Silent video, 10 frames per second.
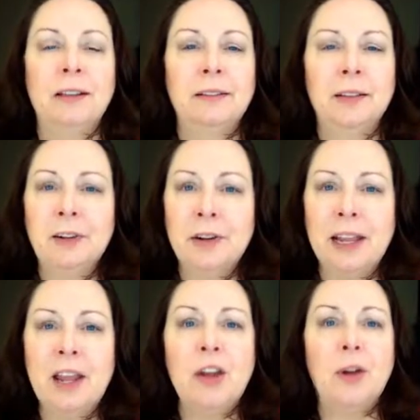
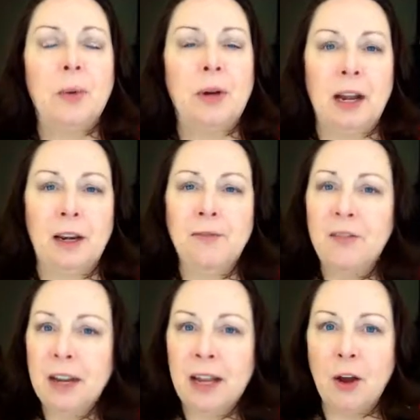Literally create a
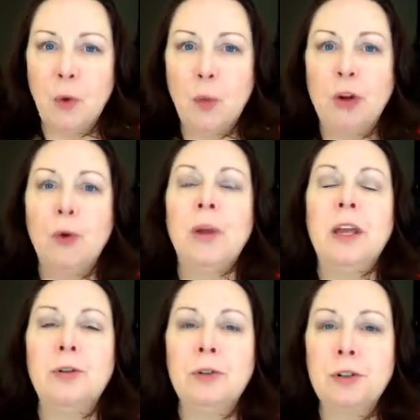video where you
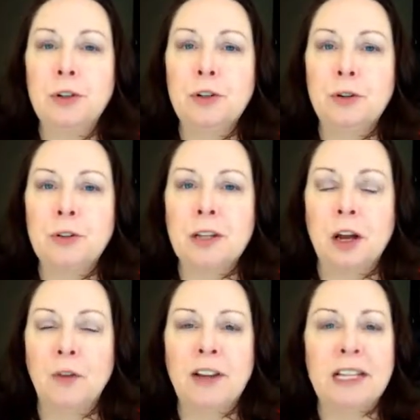introduce yourself,